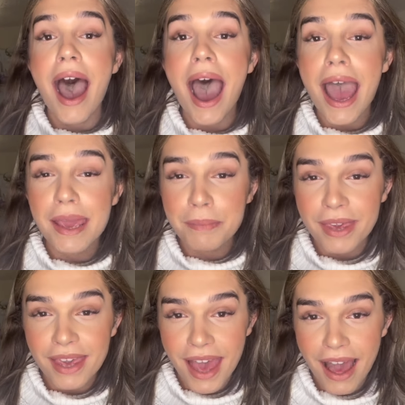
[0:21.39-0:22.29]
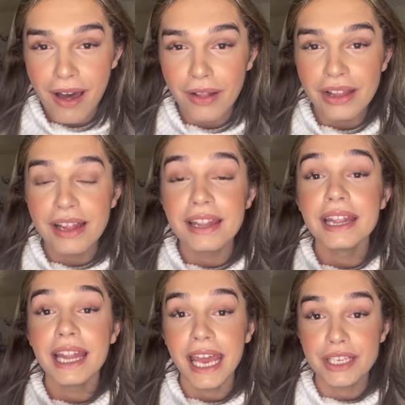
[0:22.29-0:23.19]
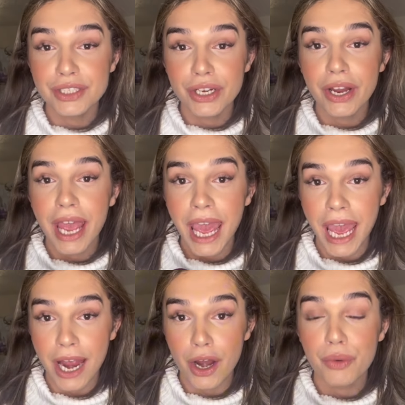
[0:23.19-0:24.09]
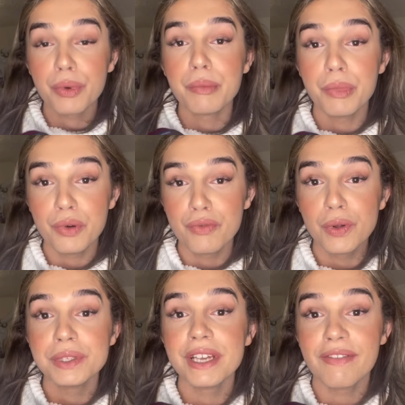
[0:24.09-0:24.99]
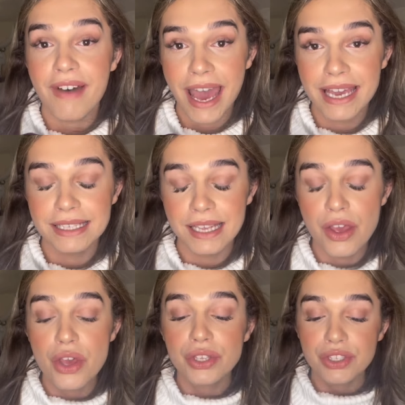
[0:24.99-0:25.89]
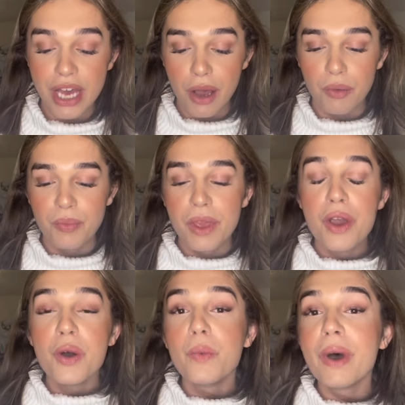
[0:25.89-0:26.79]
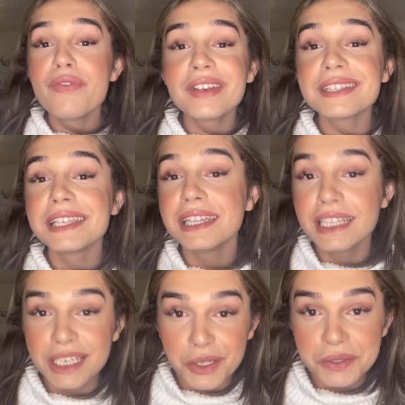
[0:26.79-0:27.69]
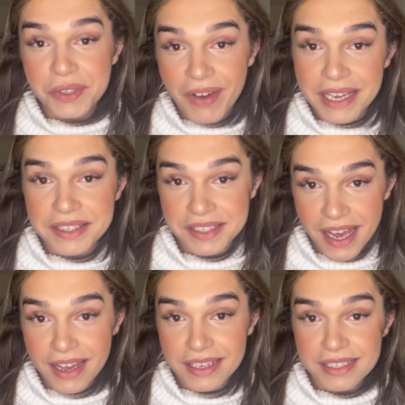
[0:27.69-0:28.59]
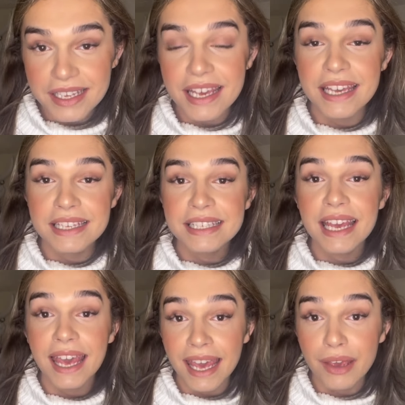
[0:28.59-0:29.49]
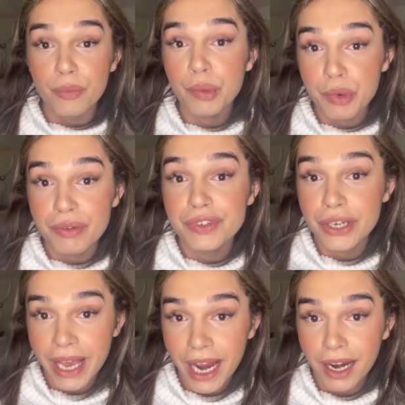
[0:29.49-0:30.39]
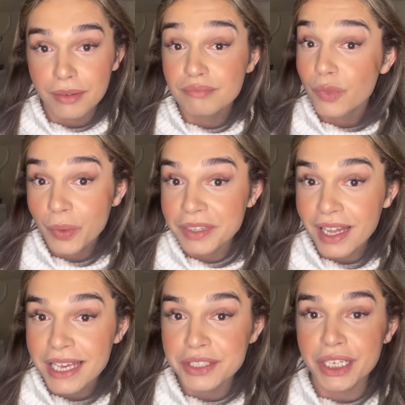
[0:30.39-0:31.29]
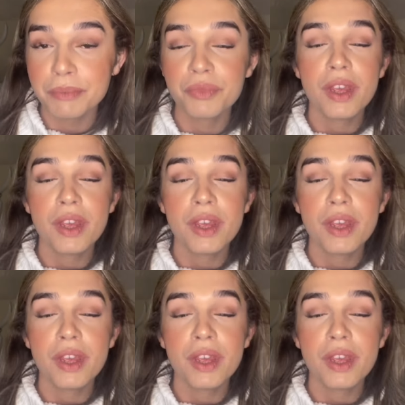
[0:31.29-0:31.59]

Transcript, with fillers: IPL Laser Hair Removal Device. So, what this little device does is it removes your hair with the laser.